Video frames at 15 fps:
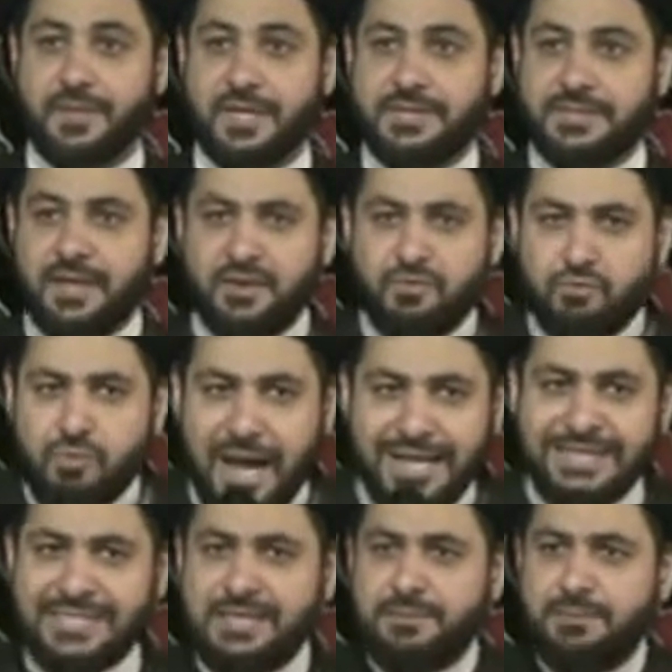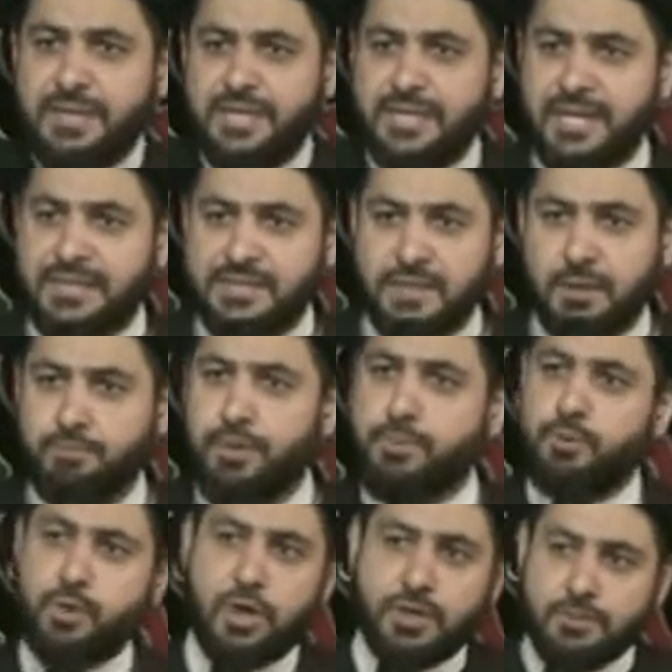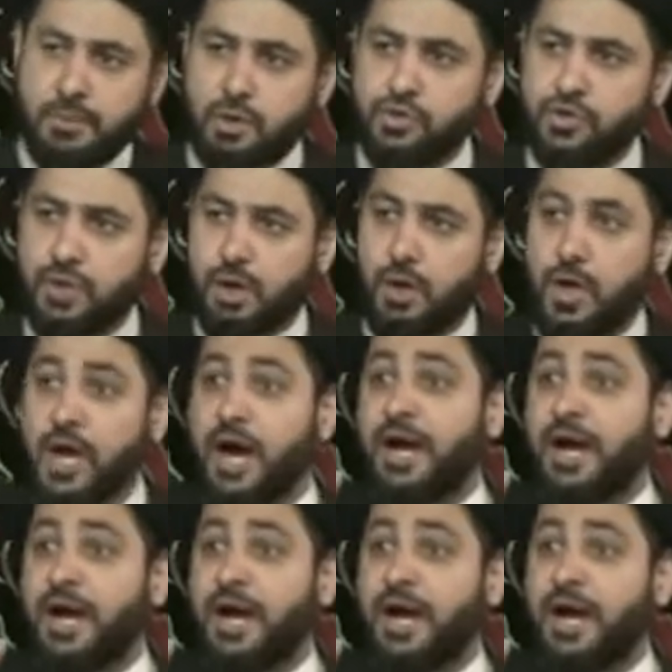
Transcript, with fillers: It's not randomly that some people got emotional.